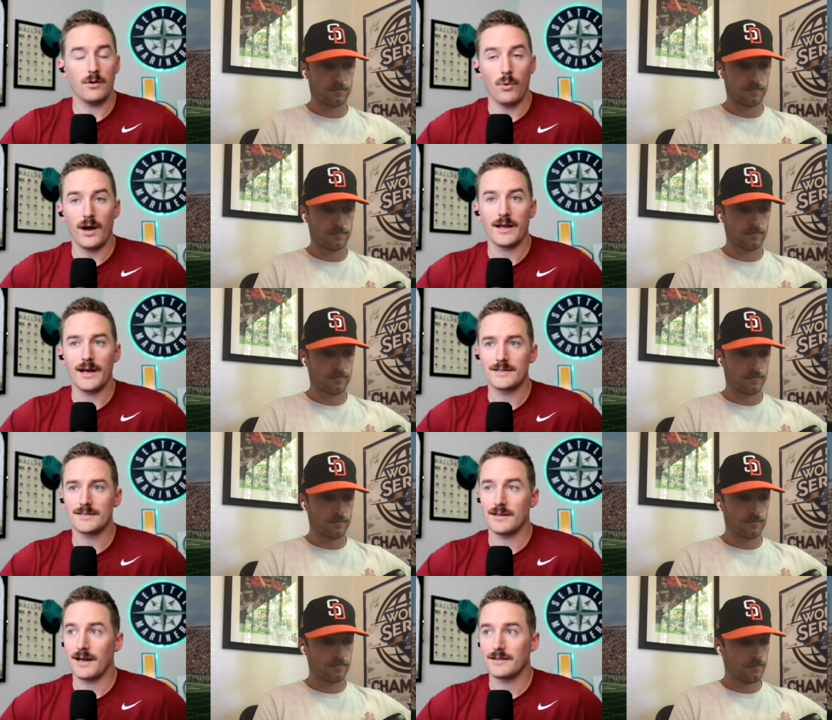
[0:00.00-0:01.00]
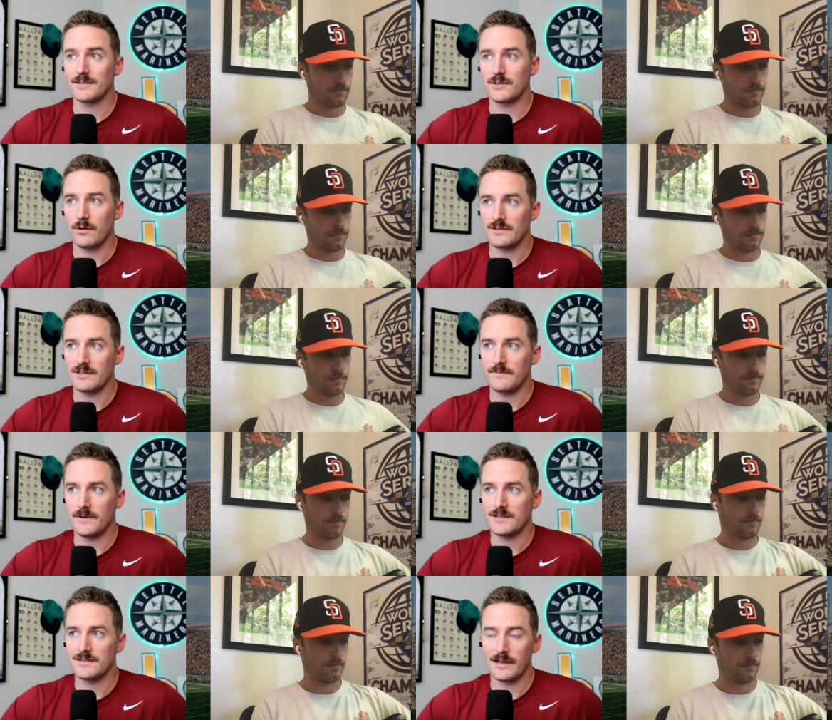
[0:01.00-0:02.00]
Speaker 1: Hawaii has had the solid
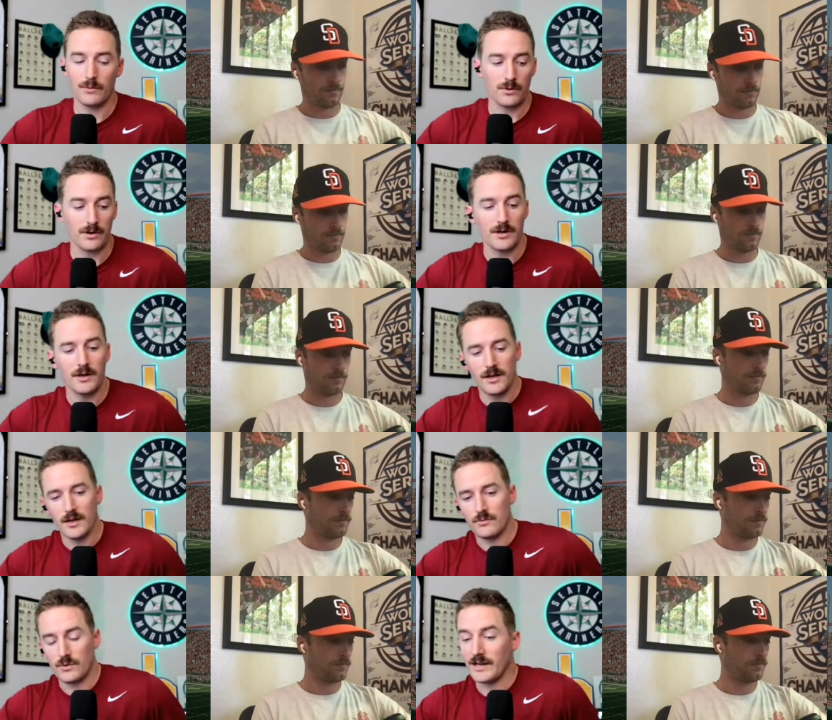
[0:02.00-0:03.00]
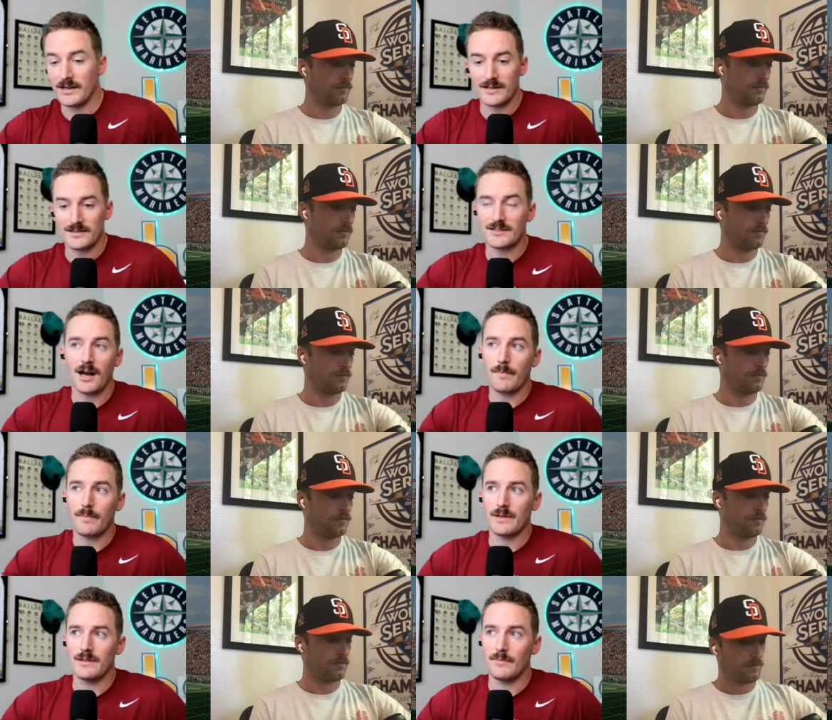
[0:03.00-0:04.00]
defense. They were rated as the top
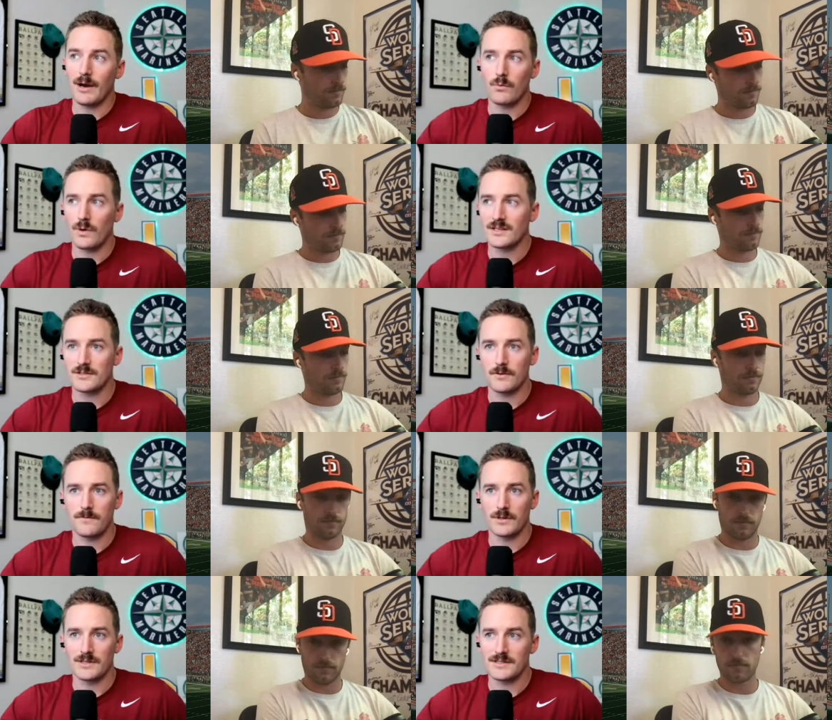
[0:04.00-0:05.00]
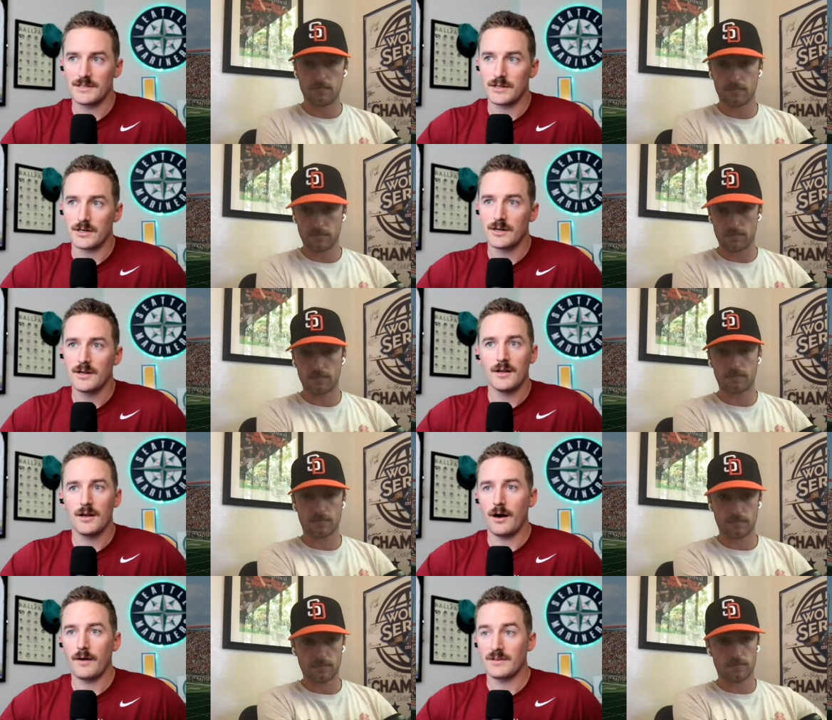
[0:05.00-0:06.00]
in the Mountain West so far this year.
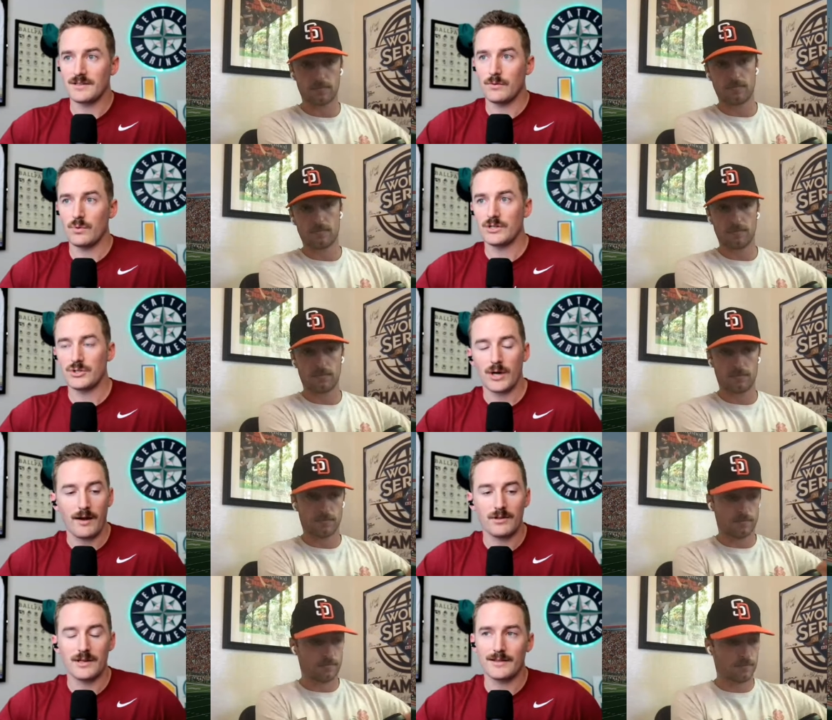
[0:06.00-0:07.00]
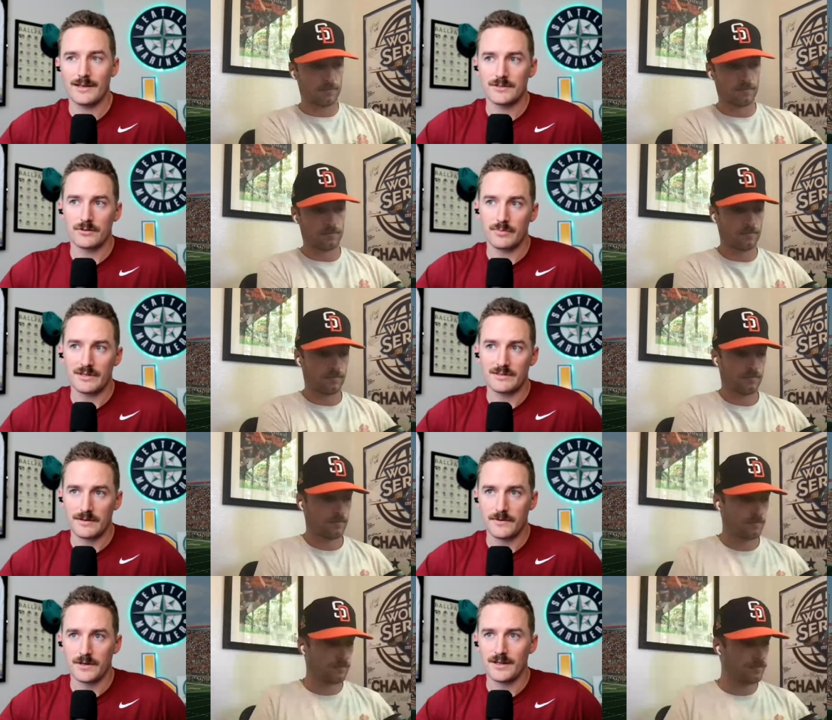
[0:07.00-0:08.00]
Obviously, when traveling, things are a bit
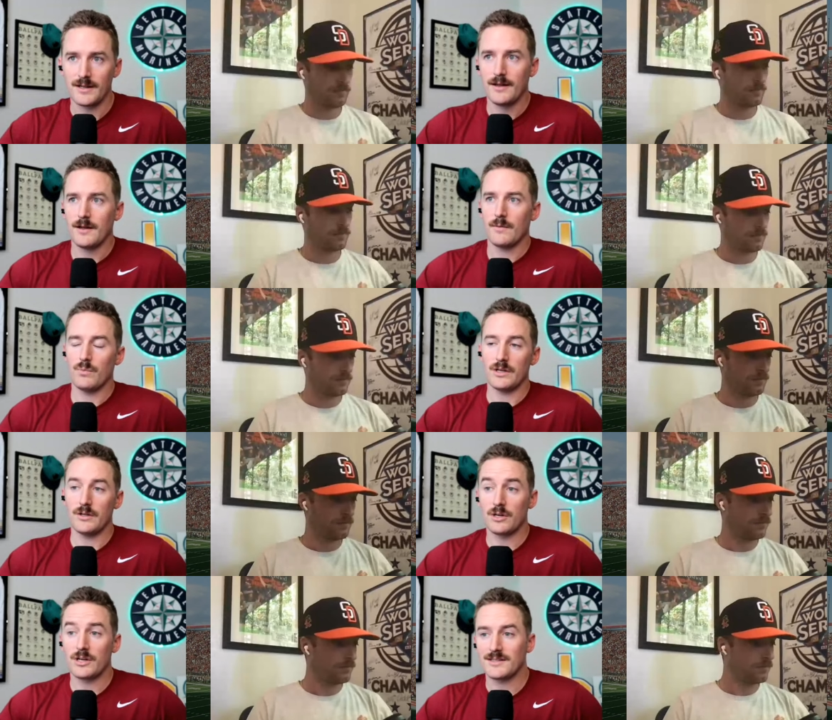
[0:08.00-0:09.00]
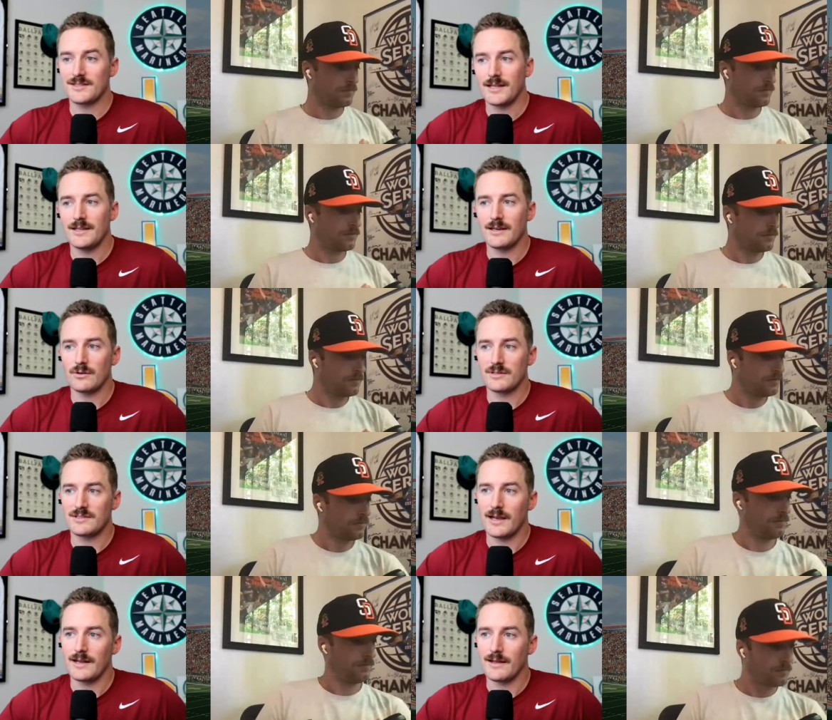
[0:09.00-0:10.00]
different. But you look at San Diego
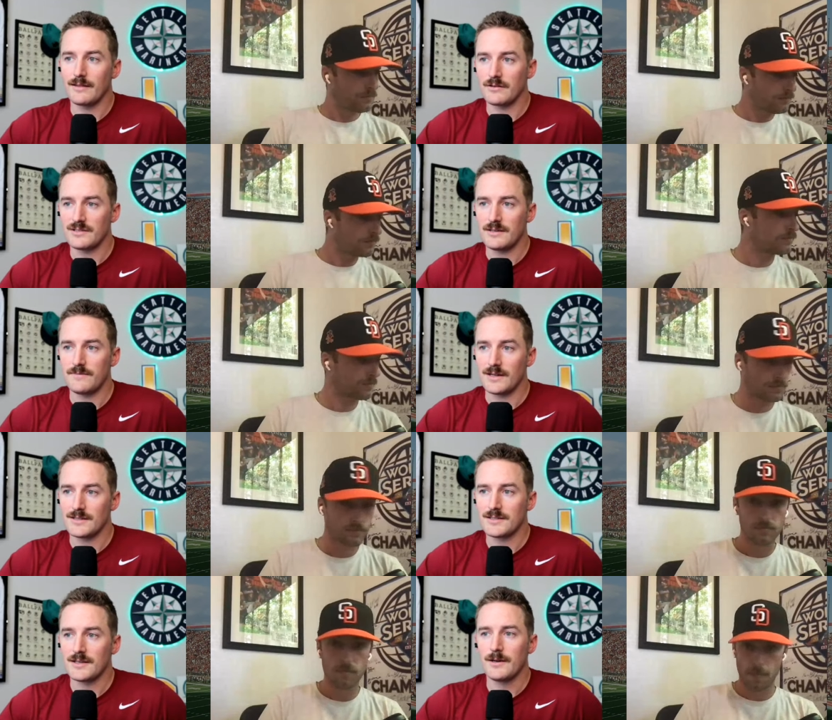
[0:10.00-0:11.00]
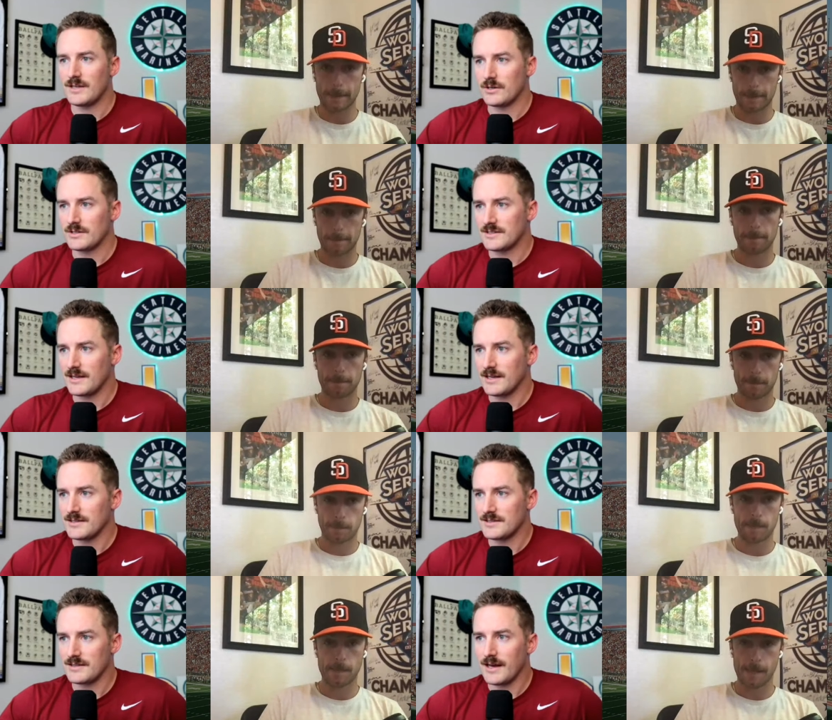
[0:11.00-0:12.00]
State and their defense. Here it
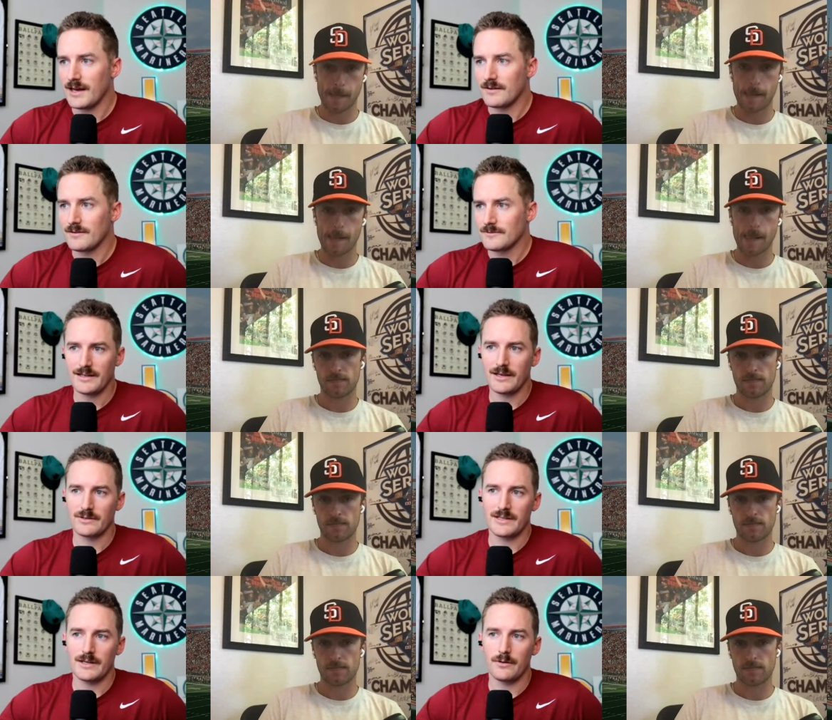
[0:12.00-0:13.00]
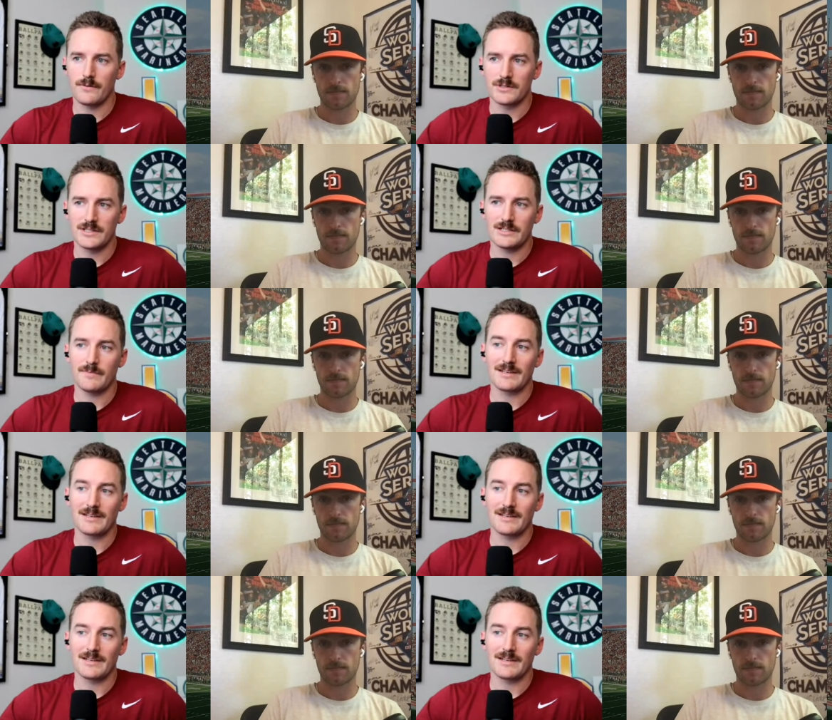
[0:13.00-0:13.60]
says that San Diego State University's